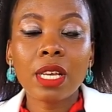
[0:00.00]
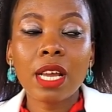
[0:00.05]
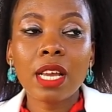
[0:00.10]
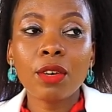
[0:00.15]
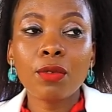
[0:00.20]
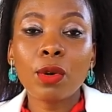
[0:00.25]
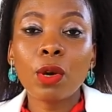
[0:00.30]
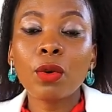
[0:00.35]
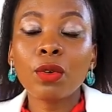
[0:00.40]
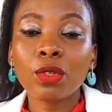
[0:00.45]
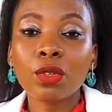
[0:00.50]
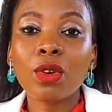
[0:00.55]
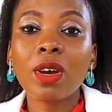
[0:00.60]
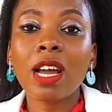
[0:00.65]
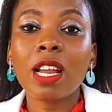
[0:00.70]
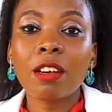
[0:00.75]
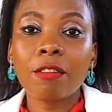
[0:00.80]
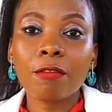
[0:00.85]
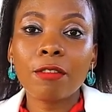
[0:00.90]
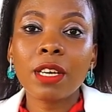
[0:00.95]
and we also
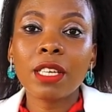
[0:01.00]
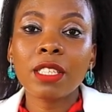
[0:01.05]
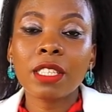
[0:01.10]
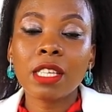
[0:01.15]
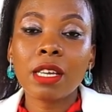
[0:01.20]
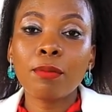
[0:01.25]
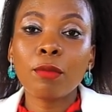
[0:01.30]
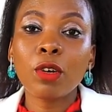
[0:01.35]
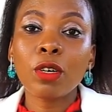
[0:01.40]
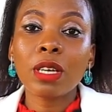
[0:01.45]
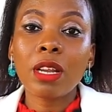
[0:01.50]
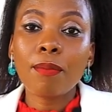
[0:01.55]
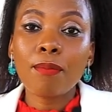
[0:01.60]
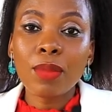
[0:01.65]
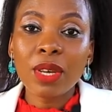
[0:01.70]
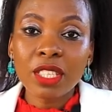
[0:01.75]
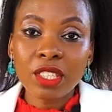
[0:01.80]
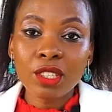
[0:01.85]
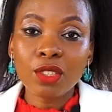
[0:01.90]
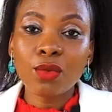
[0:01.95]
advised them on the
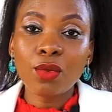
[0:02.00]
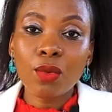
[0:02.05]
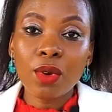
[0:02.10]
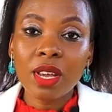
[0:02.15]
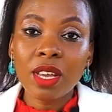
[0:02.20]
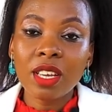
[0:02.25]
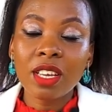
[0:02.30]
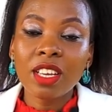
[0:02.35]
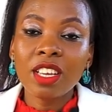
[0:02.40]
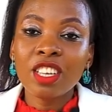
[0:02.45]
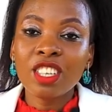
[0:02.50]
best way